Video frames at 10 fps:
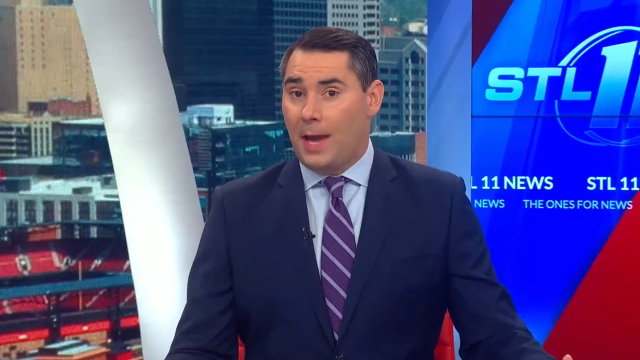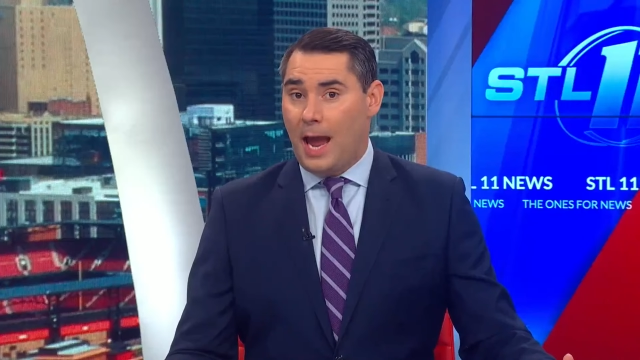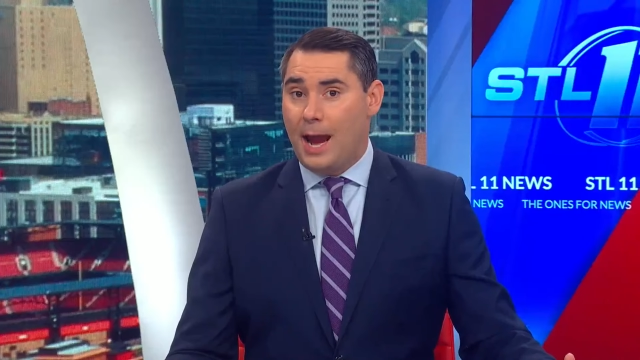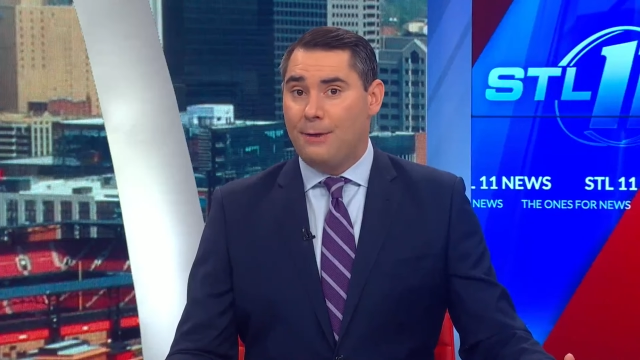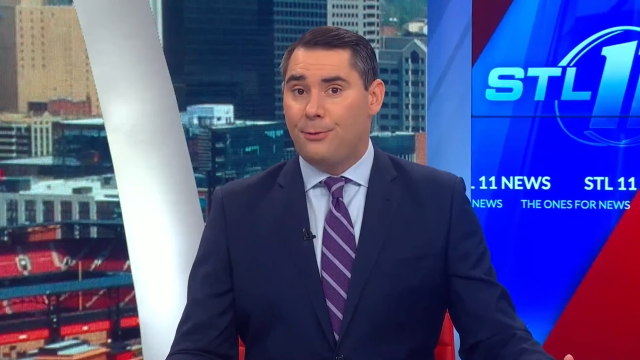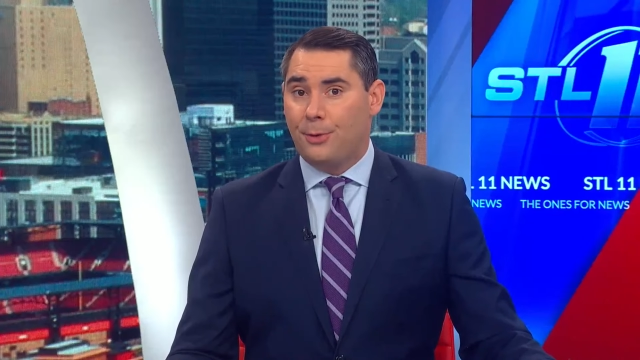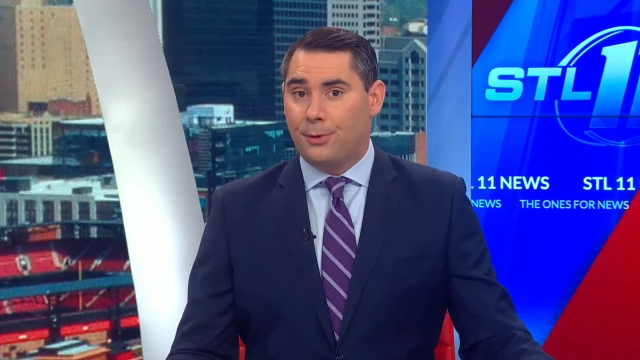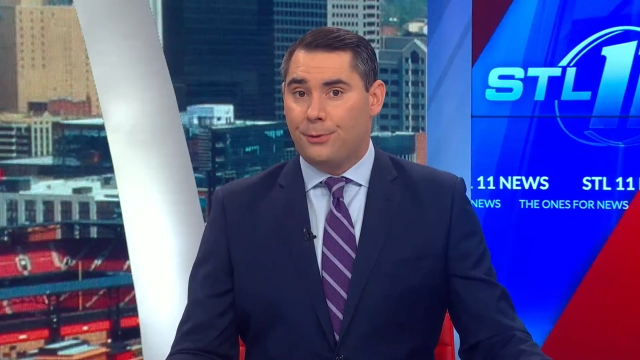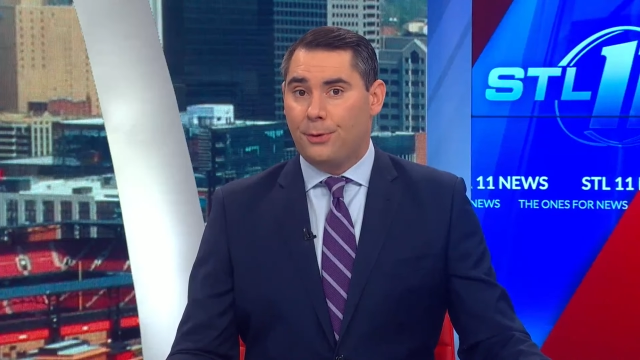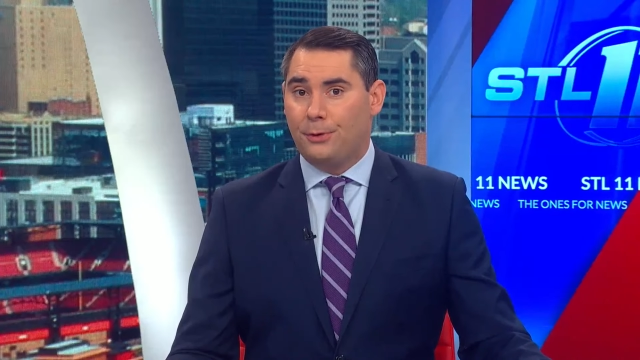behave for
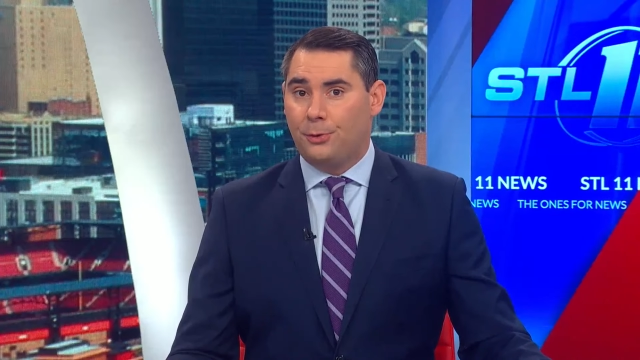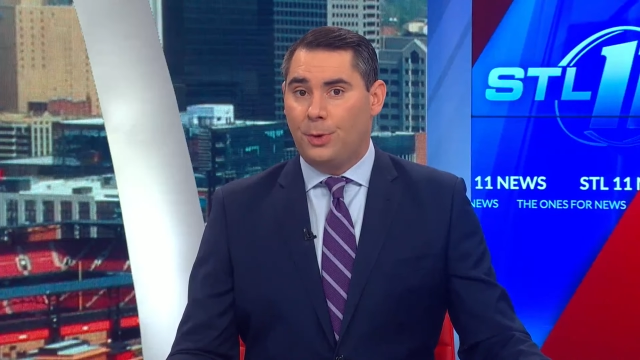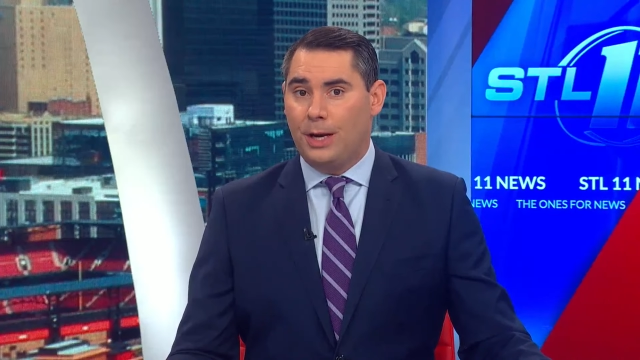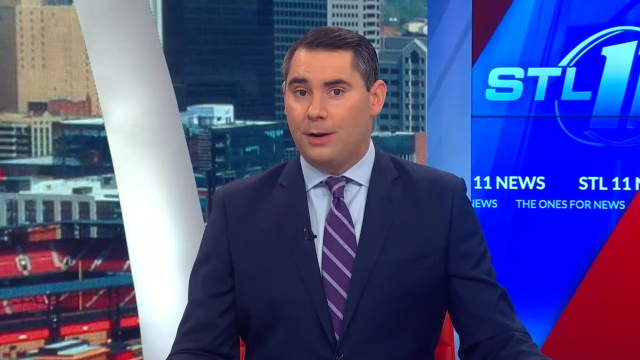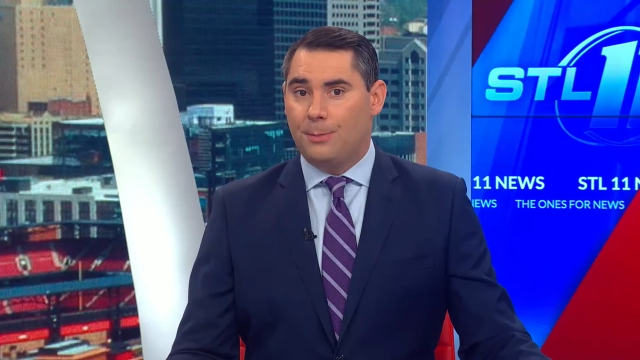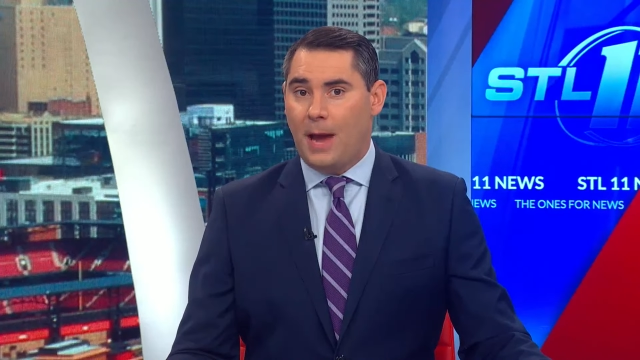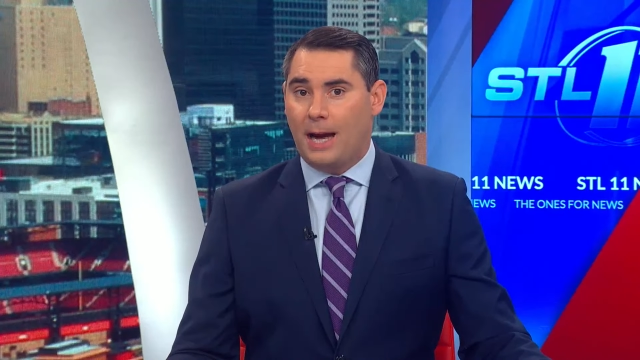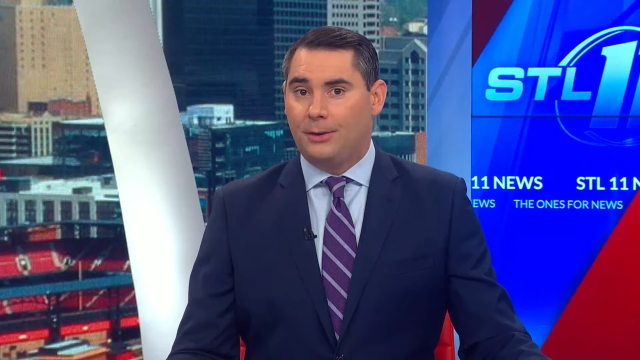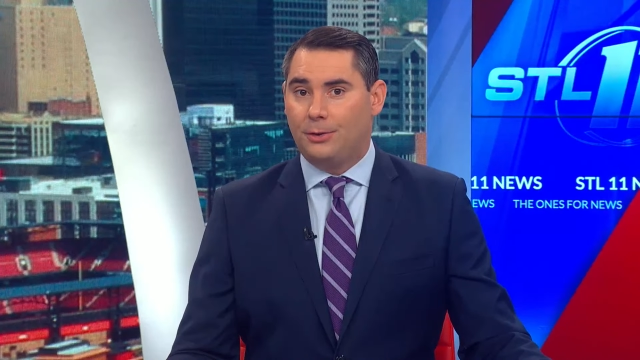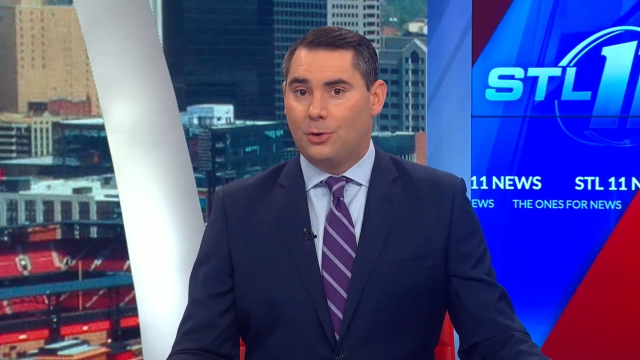the first week of
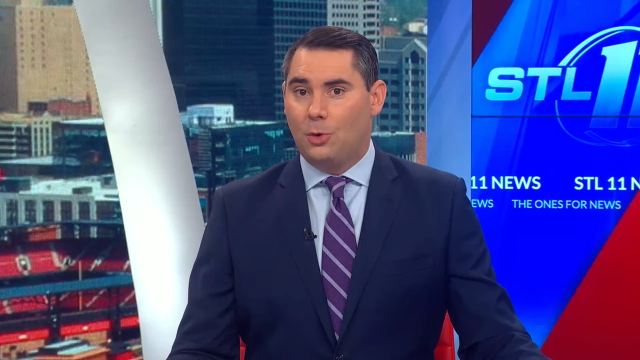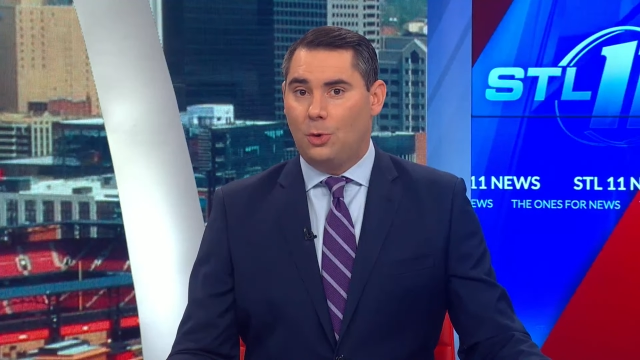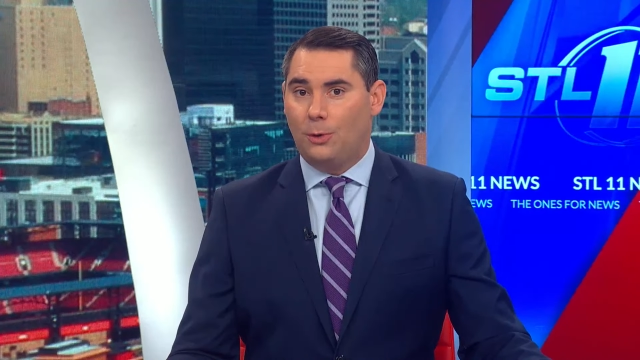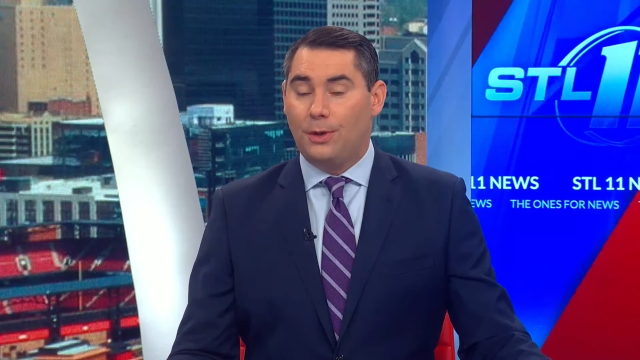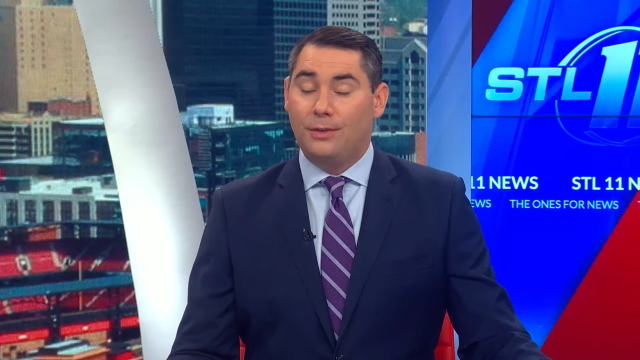back to school.